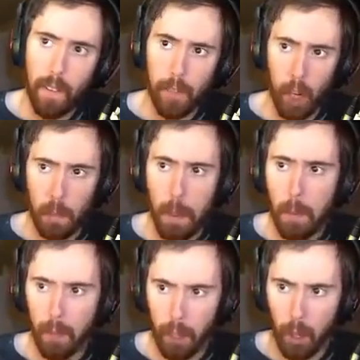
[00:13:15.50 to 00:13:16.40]
There are
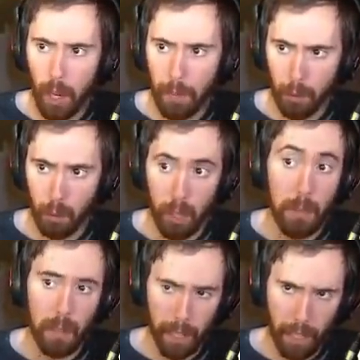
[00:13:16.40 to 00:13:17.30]
people that don't have a
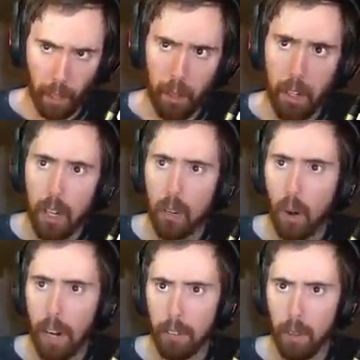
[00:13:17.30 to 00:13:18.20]
stream that care,
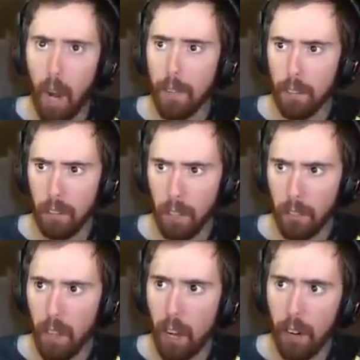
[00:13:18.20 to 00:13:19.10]
right? So obviously
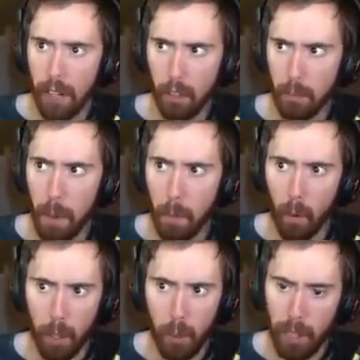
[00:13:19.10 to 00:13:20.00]
it's not like just
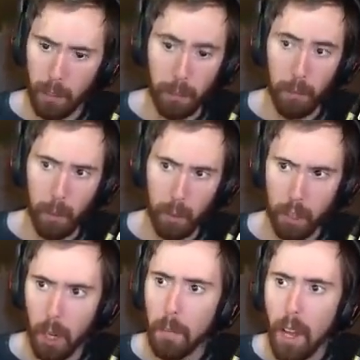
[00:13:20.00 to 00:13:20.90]
people are doing it for
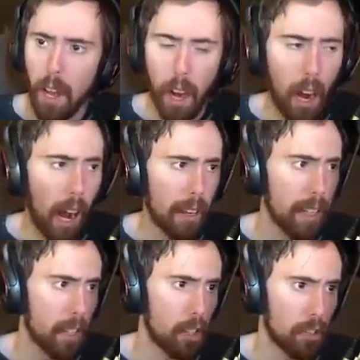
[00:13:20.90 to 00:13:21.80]
viewership. I
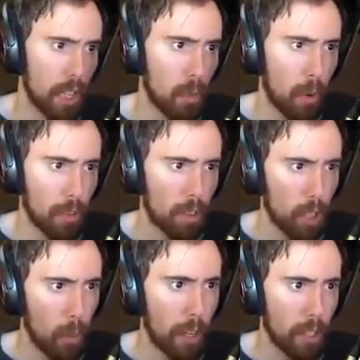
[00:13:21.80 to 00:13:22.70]
think it's just like a weird
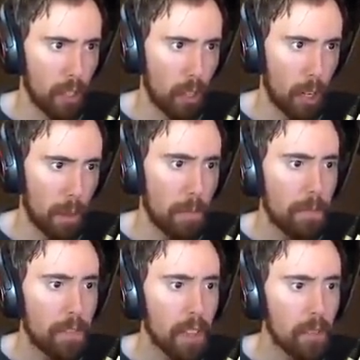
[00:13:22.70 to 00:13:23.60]
situation, you know what I mean?
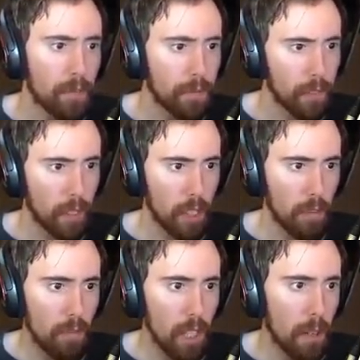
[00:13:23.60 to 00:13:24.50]

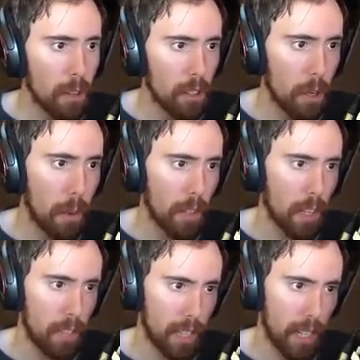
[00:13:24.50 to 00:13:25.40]
Remember something about
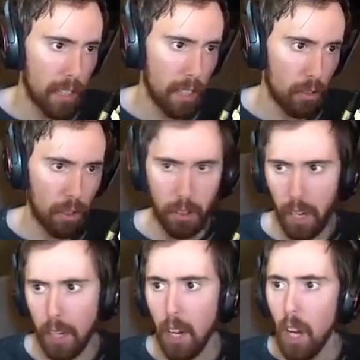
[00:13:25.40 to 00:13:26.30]
not taking anything as long as you
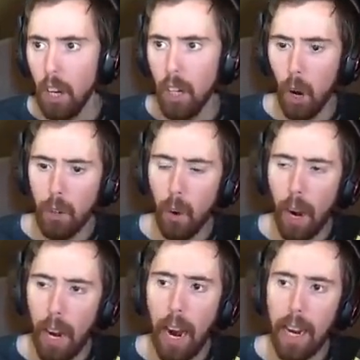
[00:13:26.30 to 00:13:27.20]
can? No,
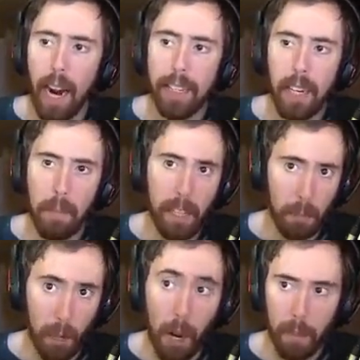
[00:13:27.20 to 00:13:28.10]
I did make
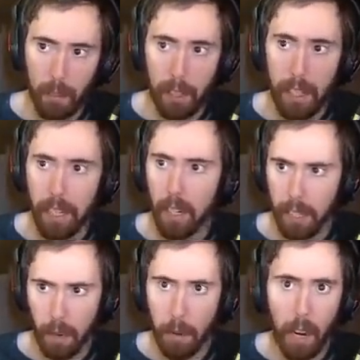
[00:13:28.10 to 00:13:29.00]
the promise. I did.
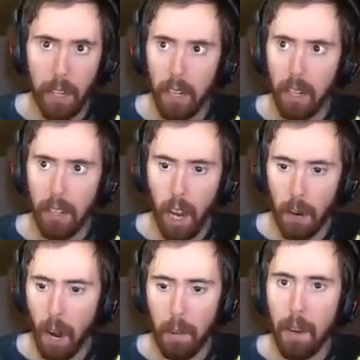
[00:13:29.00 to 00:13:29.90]
Like, I'm
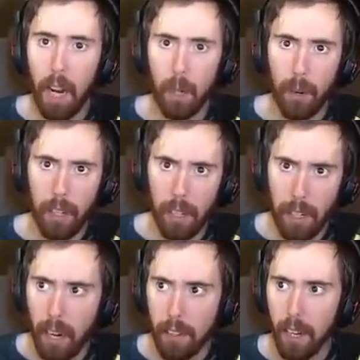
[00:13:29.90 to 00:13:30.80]
not going to
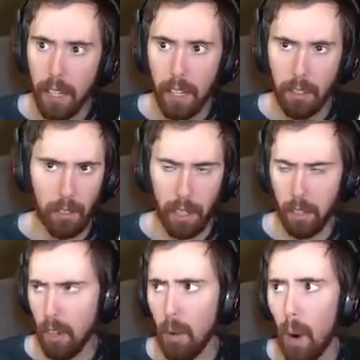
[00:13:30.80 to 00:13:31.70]
deny that. It's like,
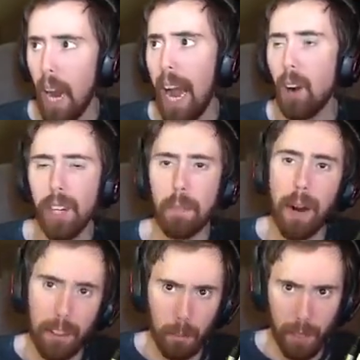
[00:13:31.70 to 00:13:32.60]
why? How could I
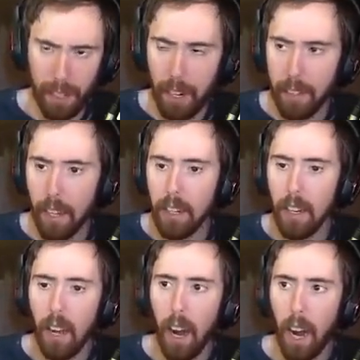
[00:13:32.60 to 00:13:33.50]
possibly deny that?
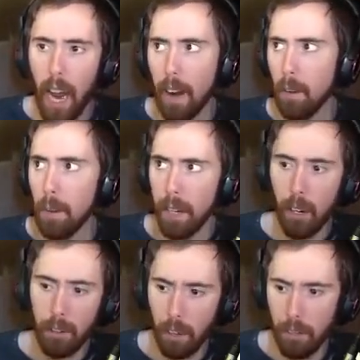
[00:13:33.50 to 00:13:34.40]
Everybody
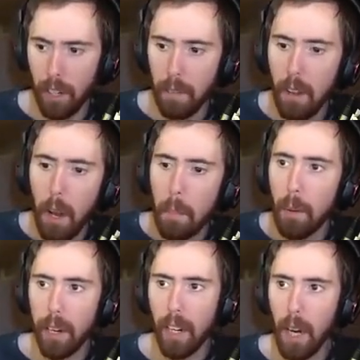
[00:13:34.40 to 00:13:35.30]
knows I said it.
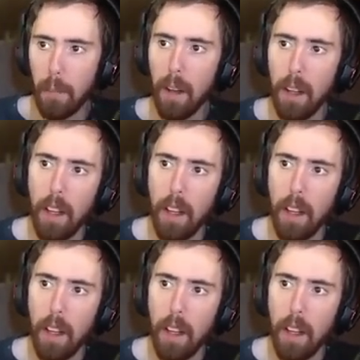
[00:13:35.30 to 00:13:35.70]
But